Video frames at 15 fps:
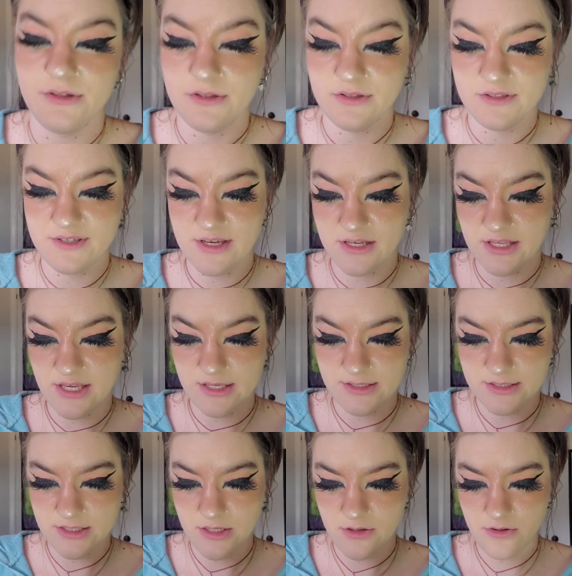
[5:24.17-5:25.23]

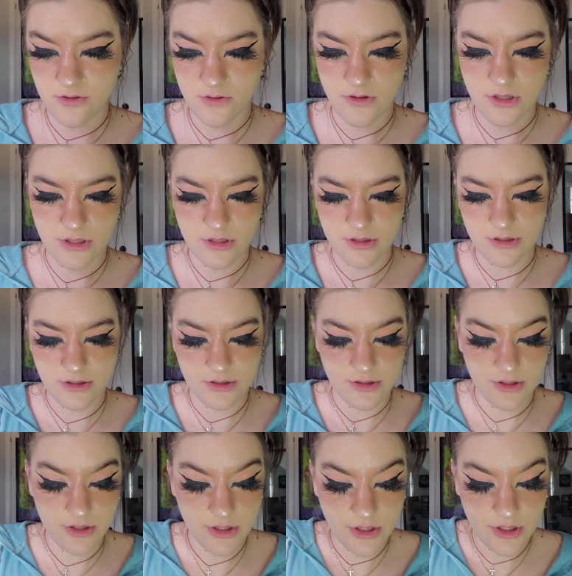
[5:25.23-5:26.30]
Sun-Kissed Nude.
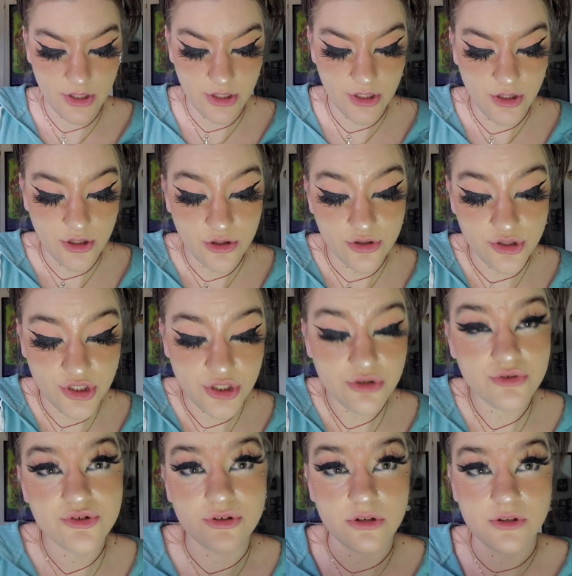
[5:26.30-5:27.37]

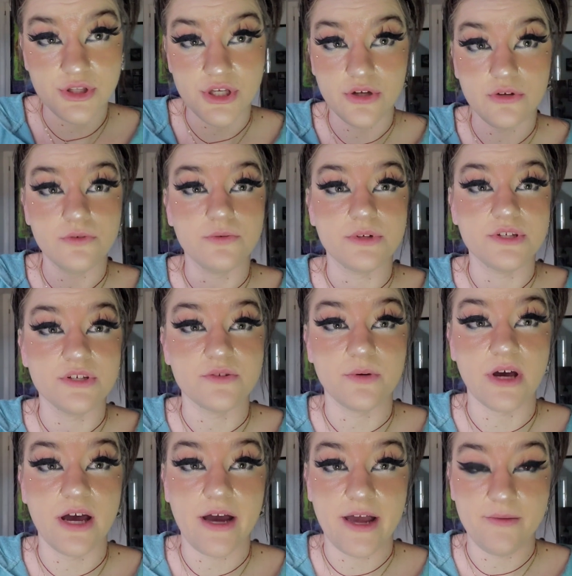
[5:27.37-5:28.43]
Neutral Nude, which is
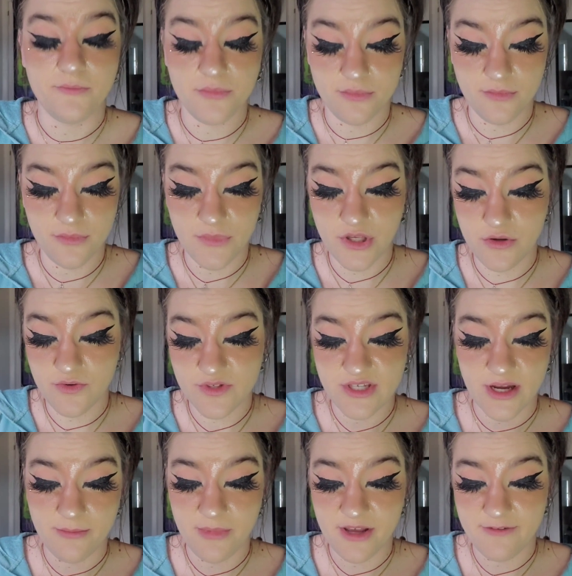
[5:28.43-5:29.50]
what I used
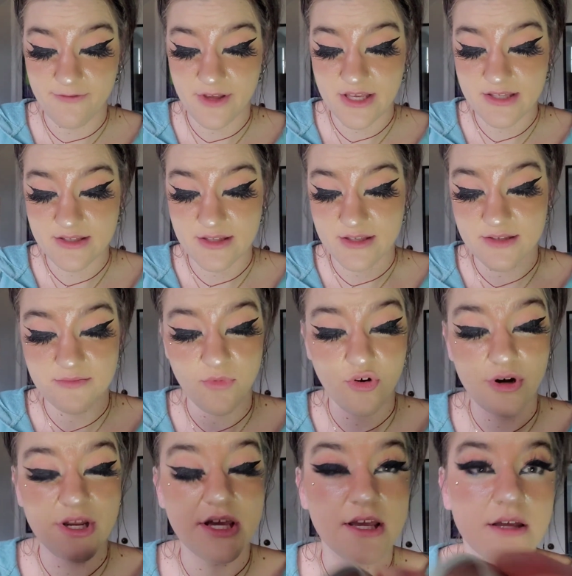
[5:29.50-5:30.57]
on my face this
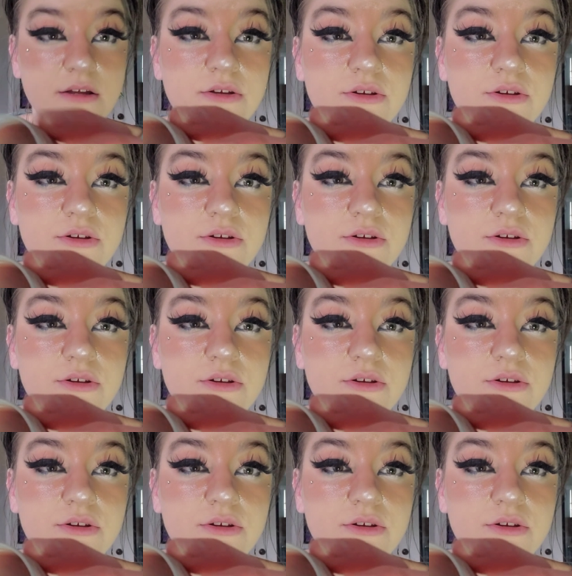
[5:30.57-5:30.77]
morning.